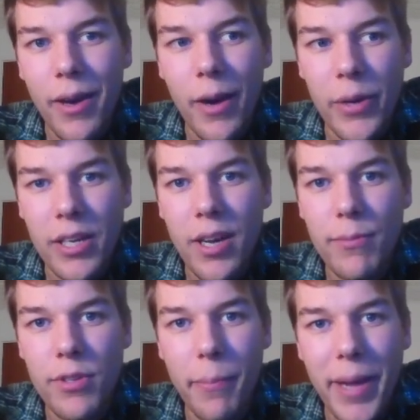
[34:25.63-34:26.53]
when it
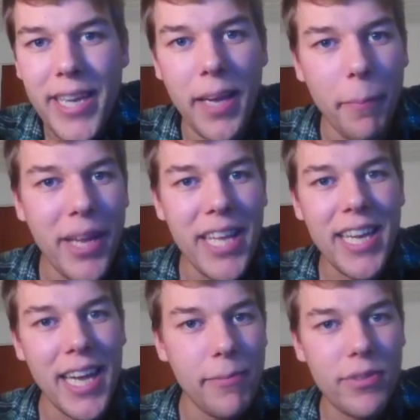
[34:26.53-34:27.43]
comes to making mini
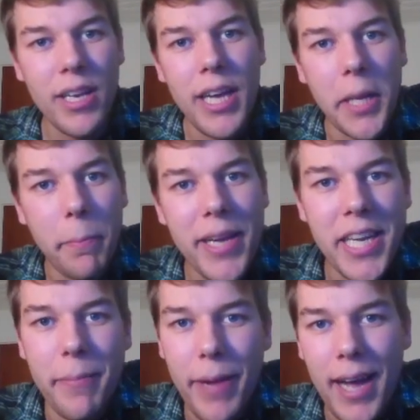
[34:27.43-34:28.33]
games and
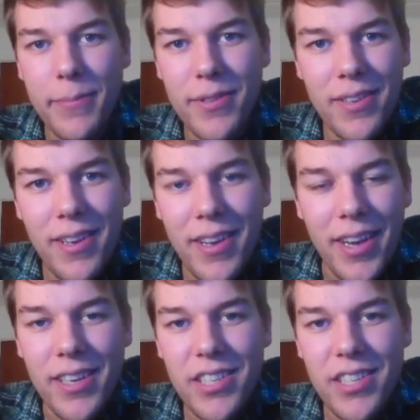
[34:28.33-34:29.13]
making maps in